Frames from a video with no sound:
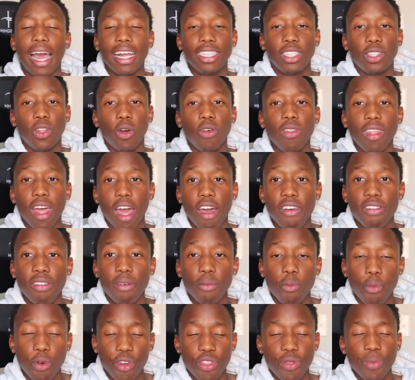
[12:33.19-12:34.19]
I don't have
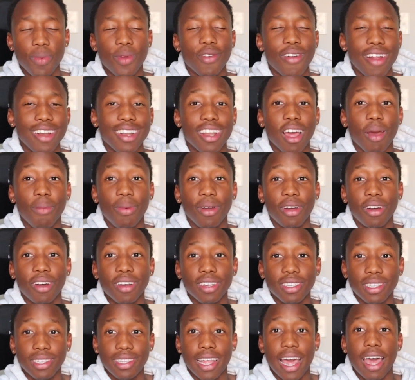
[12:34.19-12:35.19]
them with me right now
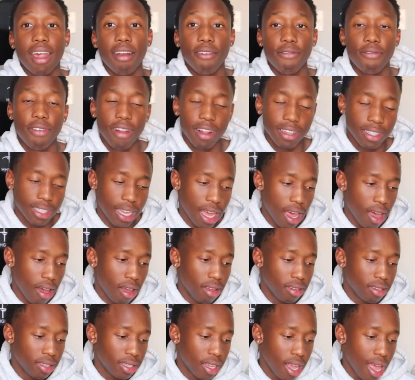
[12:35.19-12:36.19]
because they're at a friend's
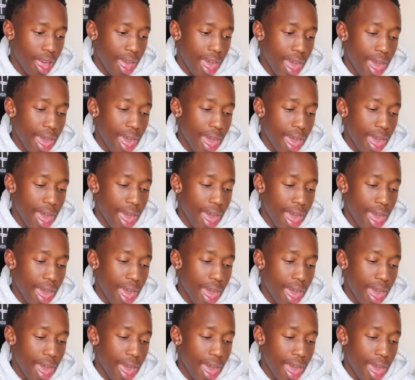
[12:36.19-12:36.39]
house.